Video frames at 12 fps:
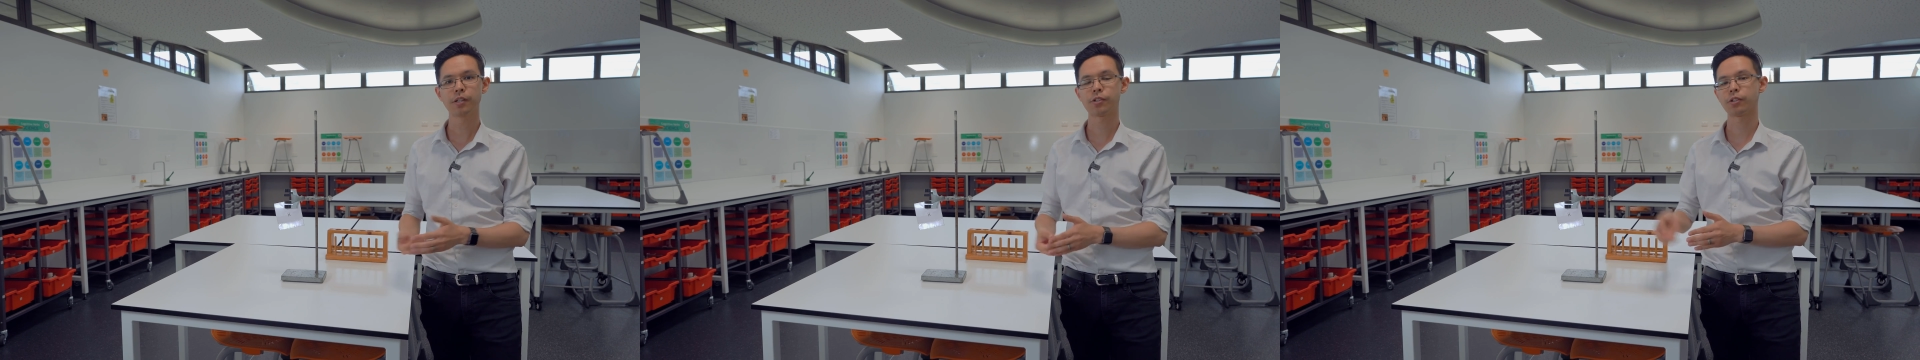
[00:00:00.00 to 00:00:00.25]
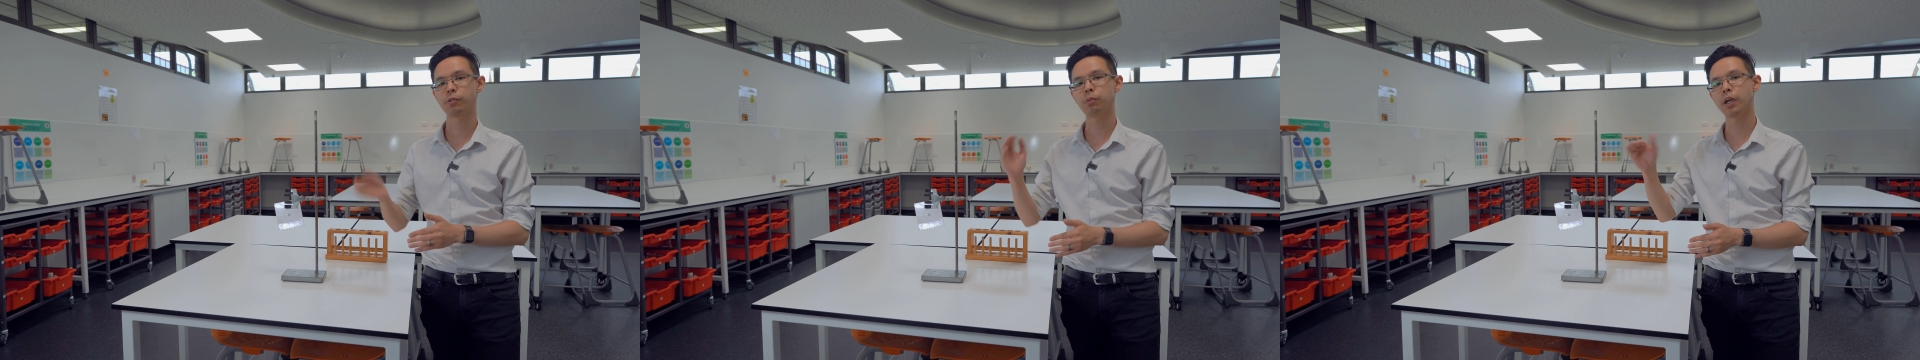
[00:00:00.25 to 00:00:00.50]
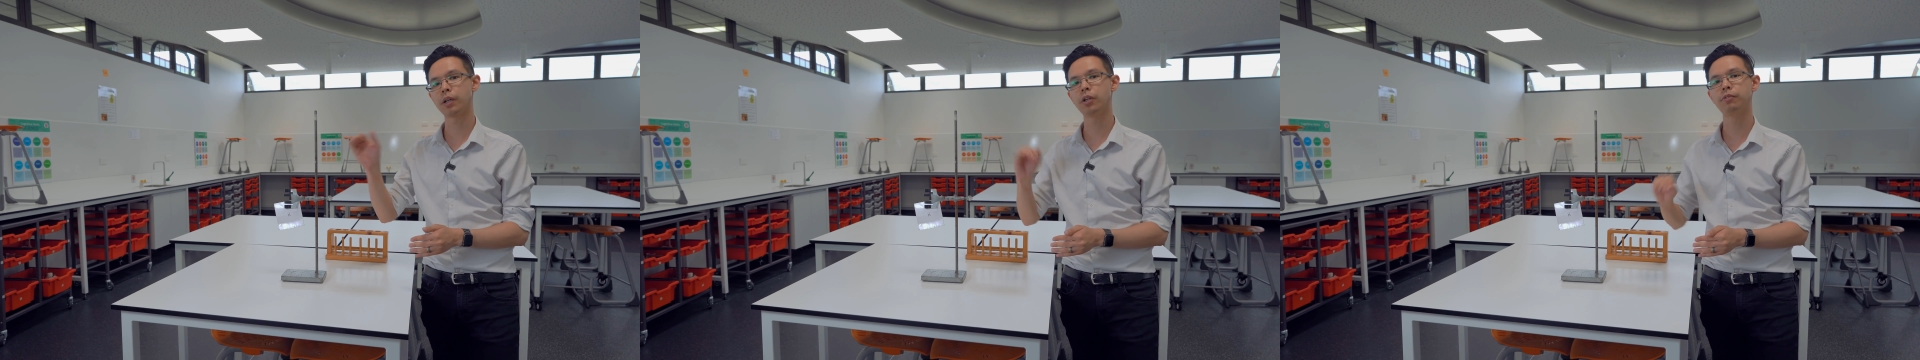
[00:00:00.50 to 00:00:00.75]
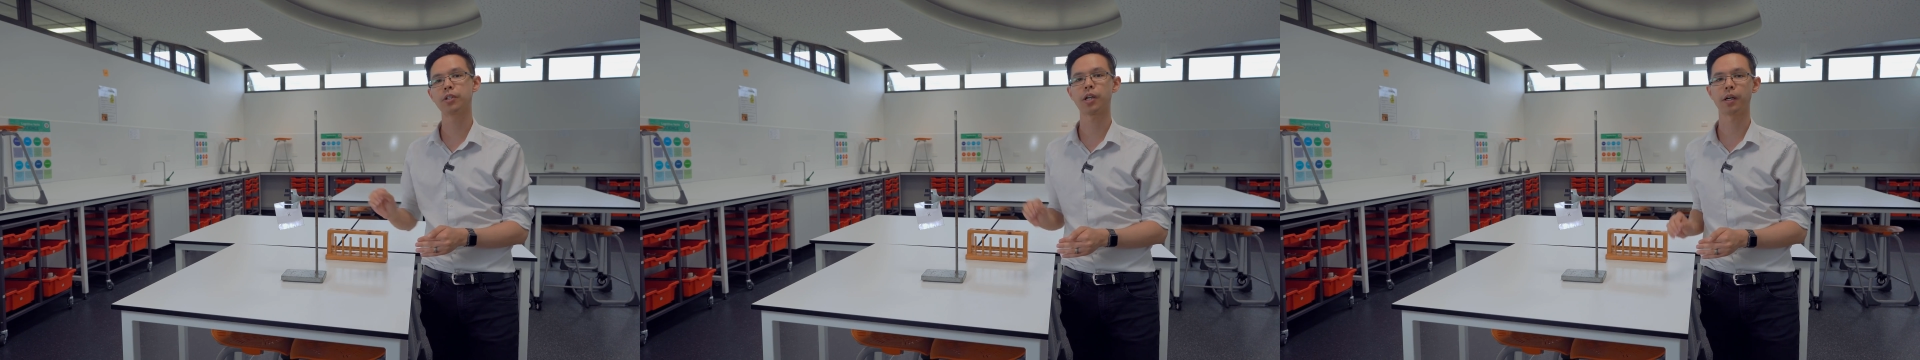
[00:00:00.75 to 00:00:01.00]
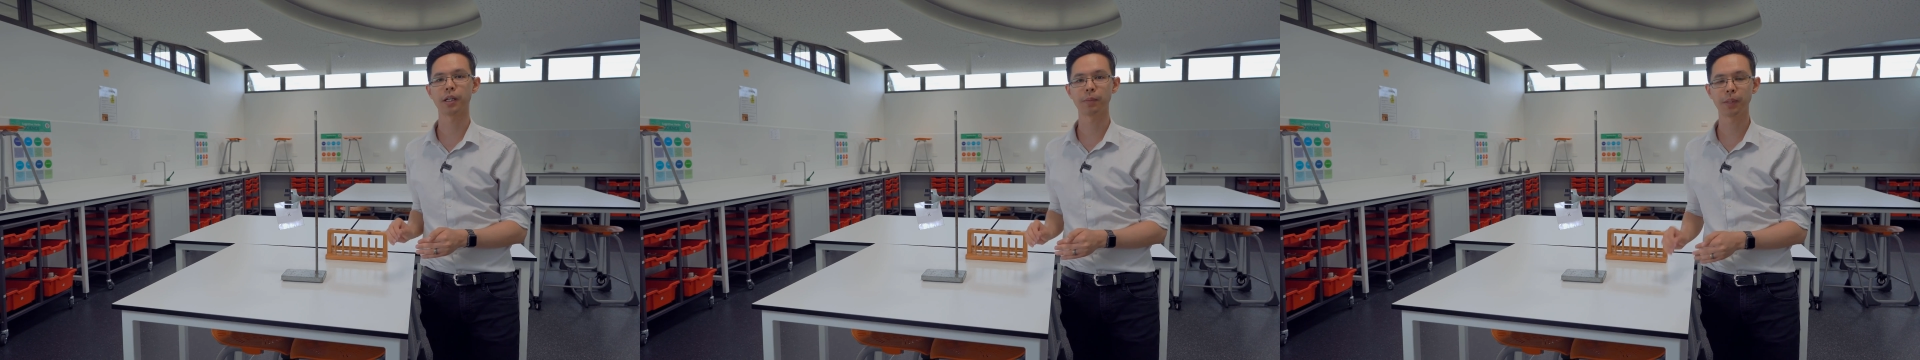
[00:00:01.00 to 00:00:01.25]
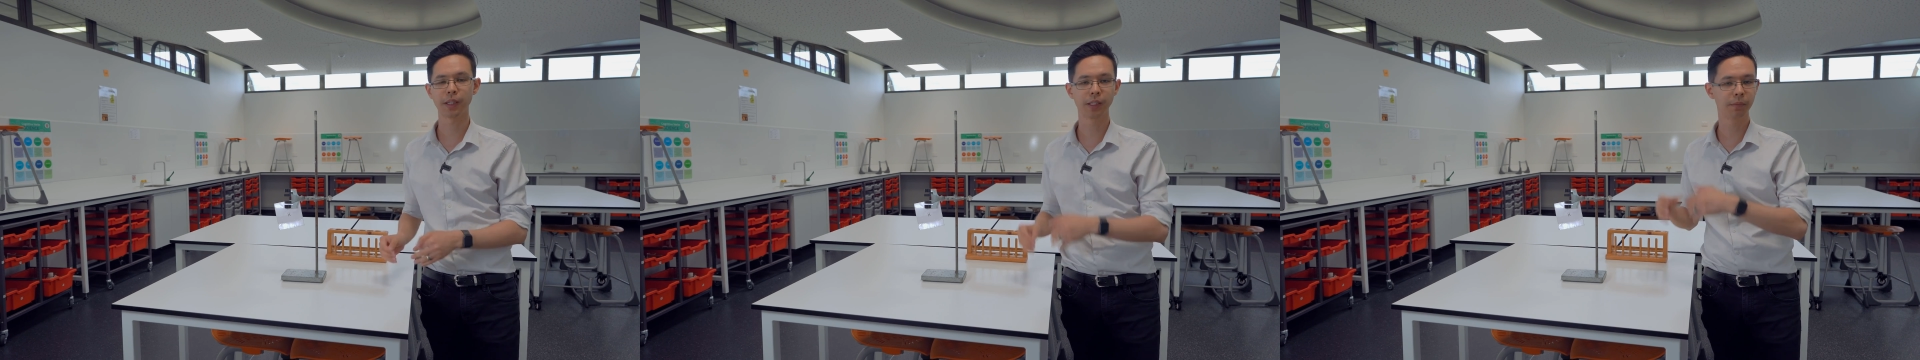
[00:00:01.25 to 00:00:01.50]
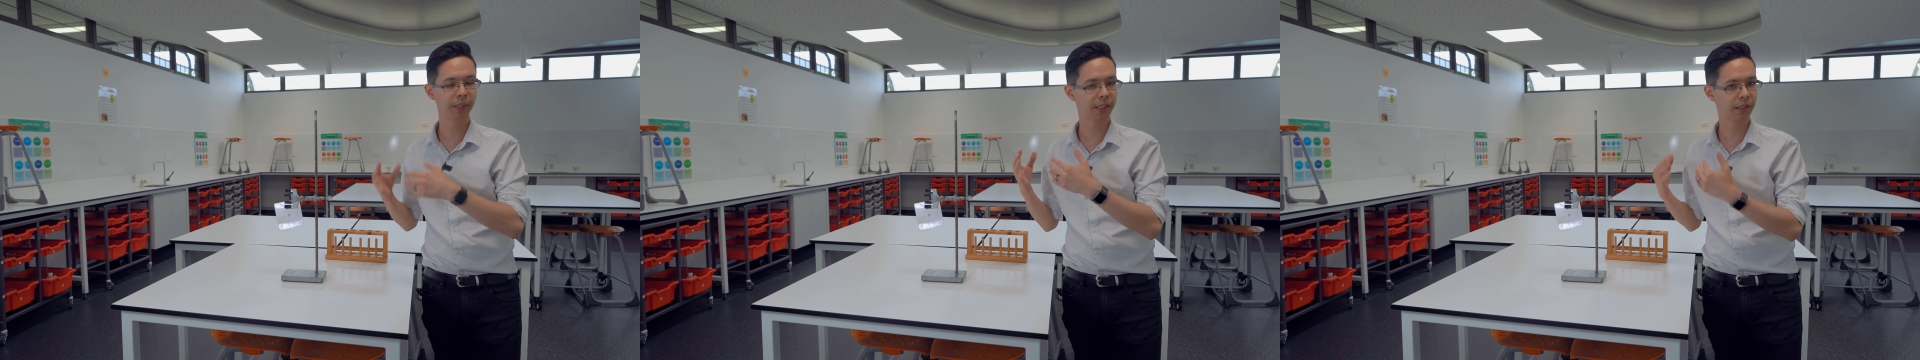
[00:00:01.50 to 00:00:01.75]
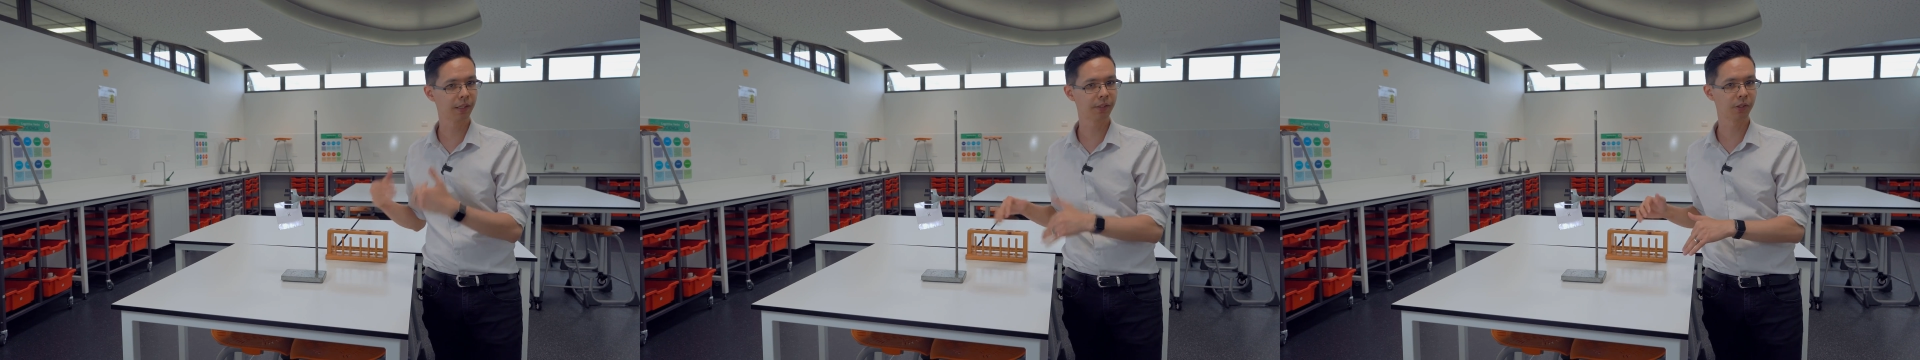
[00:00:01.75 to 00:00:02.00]
so 1 over time, and then
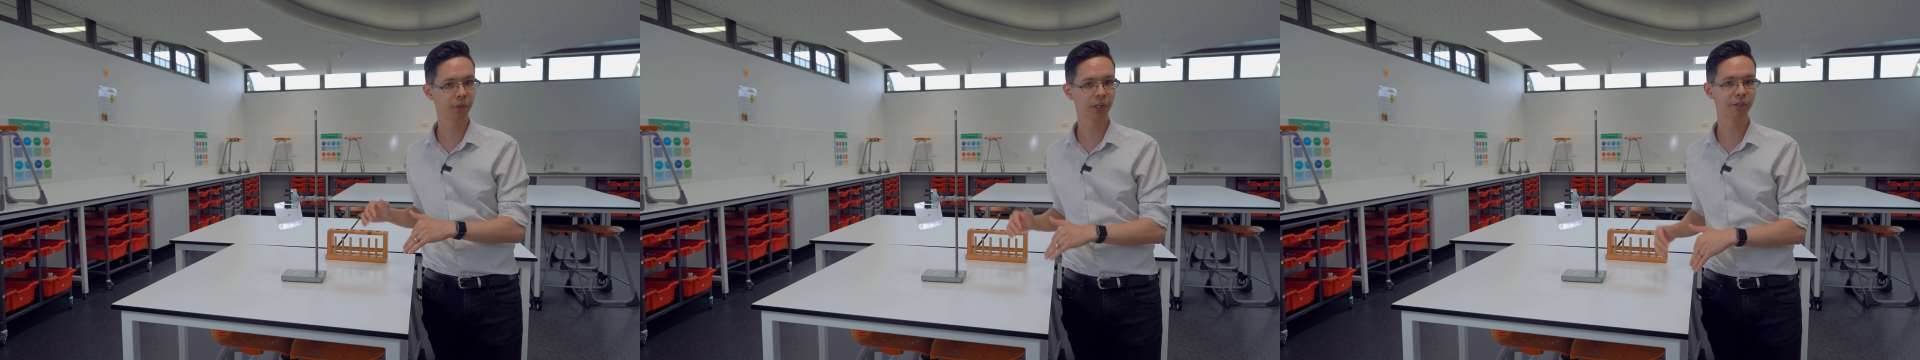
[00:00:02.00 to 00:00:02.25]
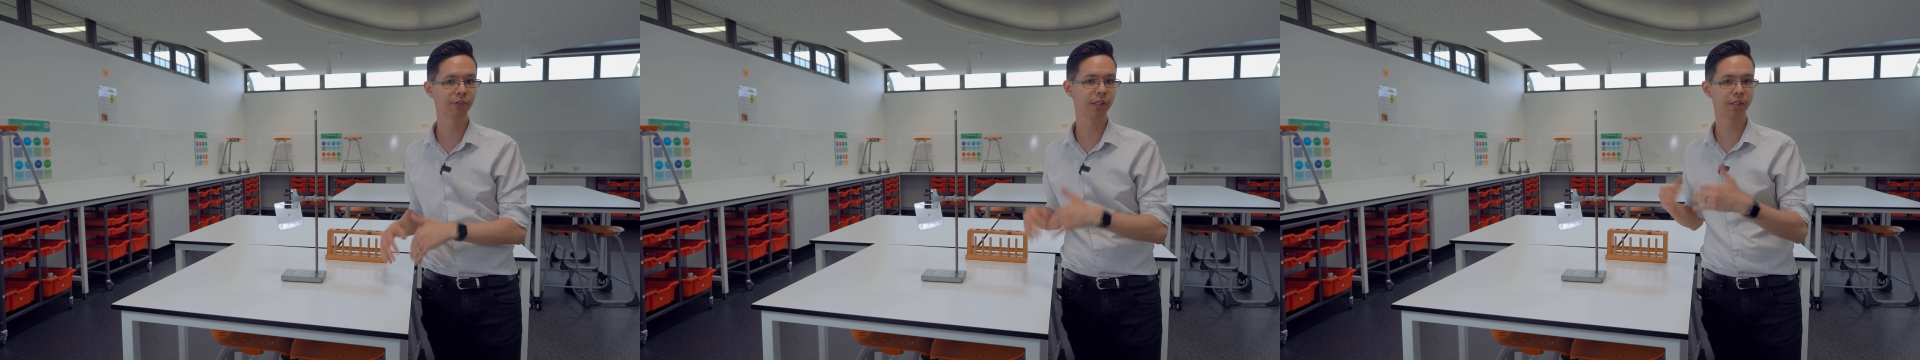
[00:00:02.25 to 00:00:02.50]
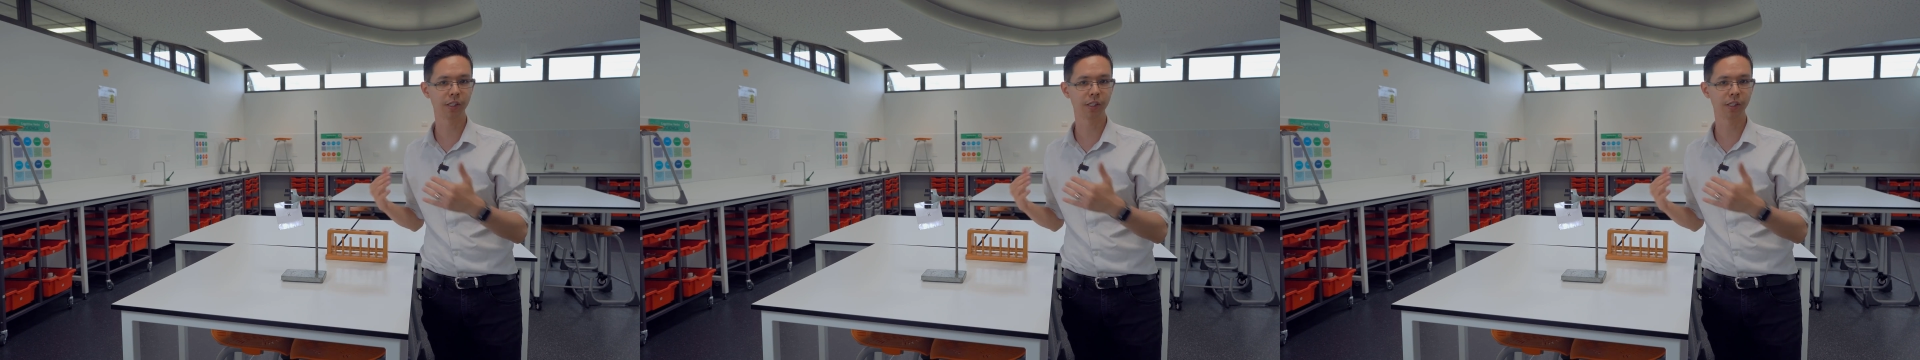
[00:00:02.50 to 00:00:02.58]
make another graph and